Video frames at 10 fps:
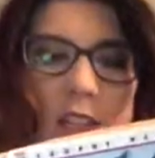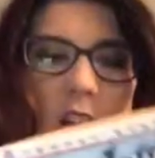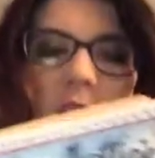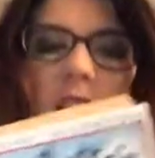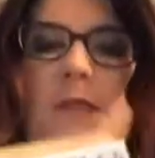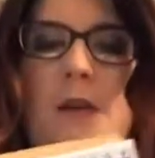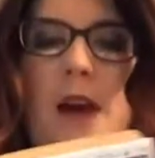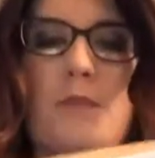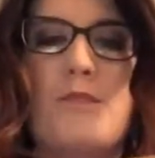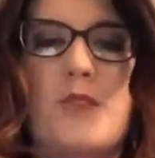Charlotte's
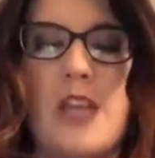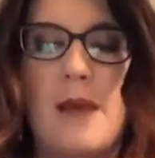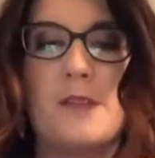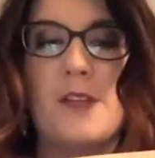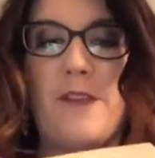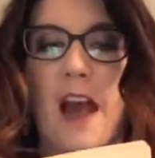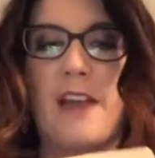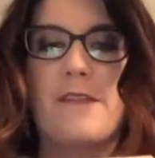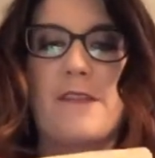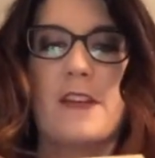Web, Chapter 5.
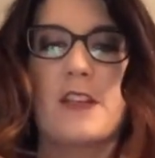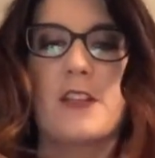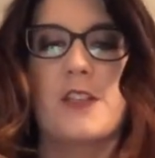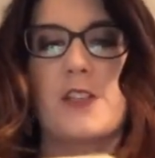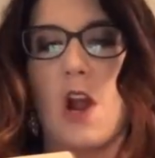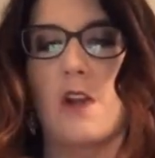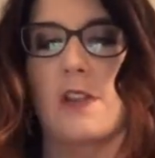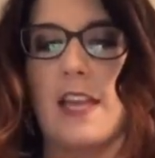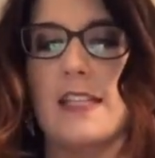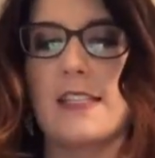
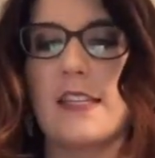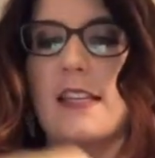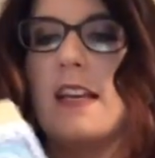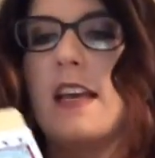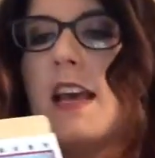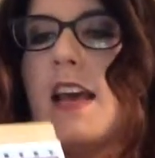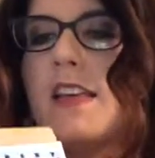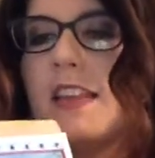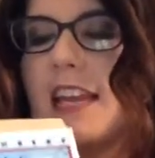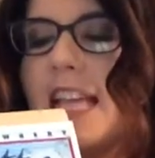Charlotte.
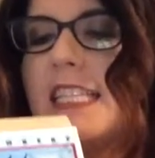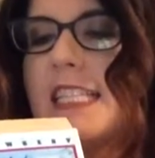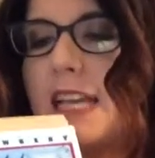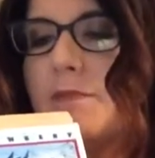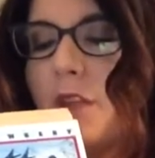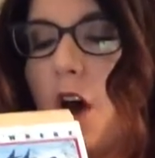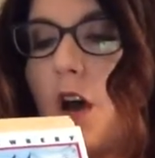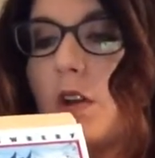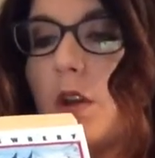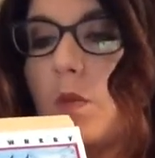The night seemed
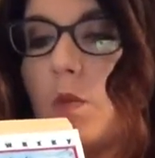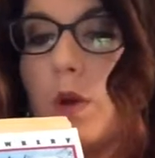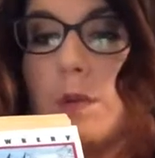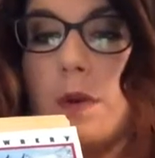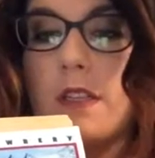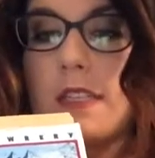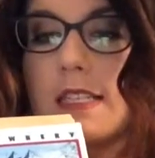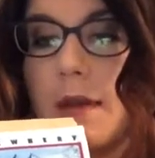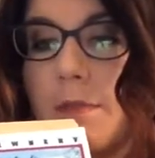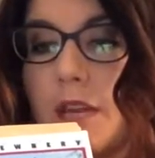long. Wilbur's
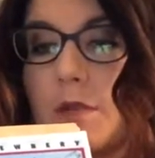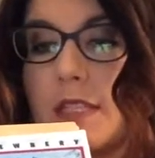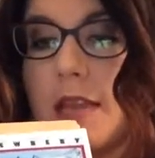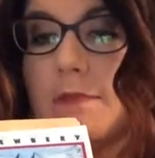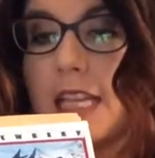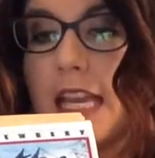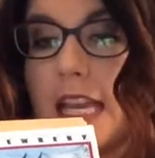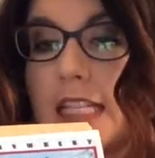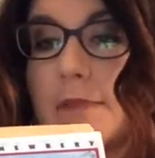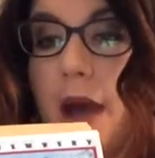stomach was empty
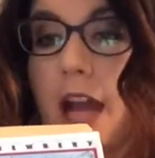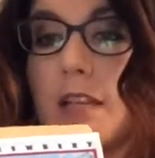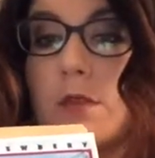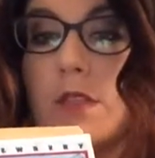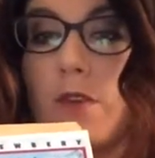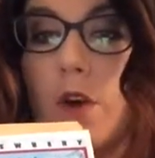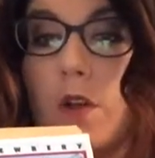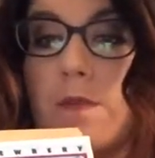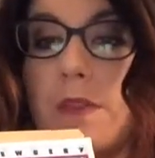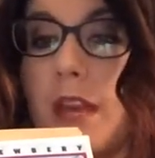and his mind was
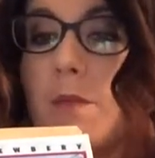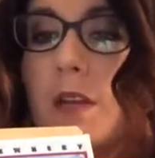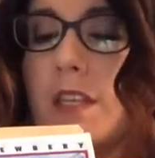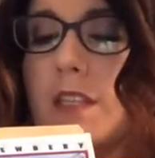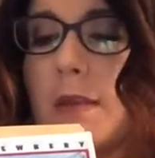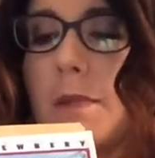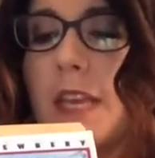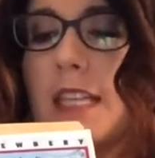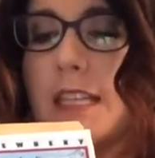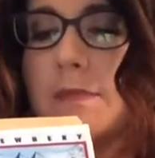full. And when your
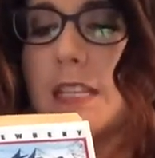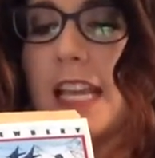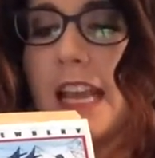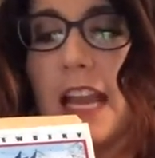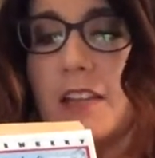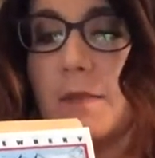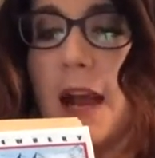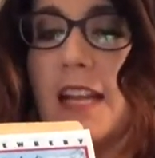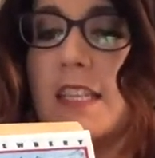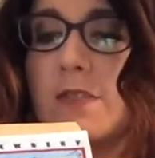stomach is empty and your
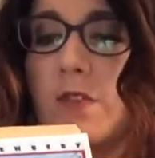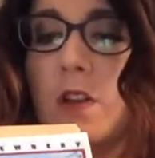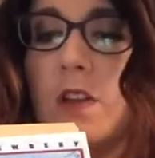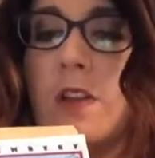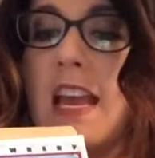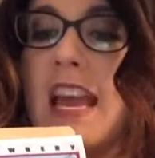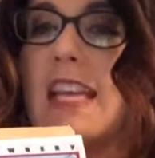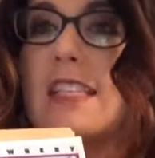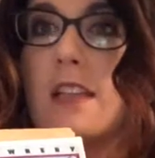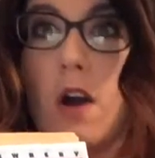mind is full,
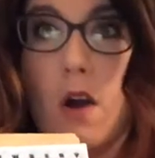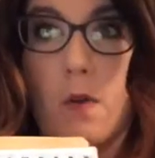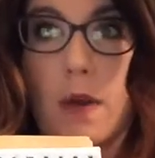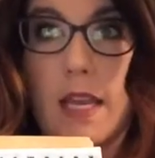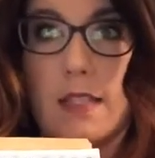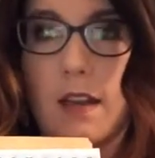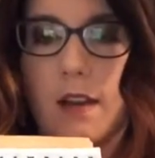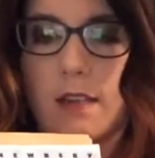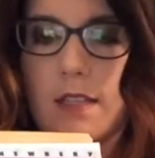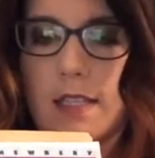it's always
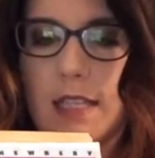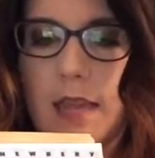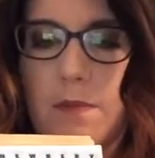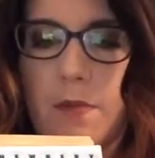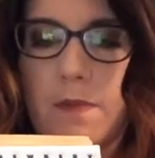hard to sleep.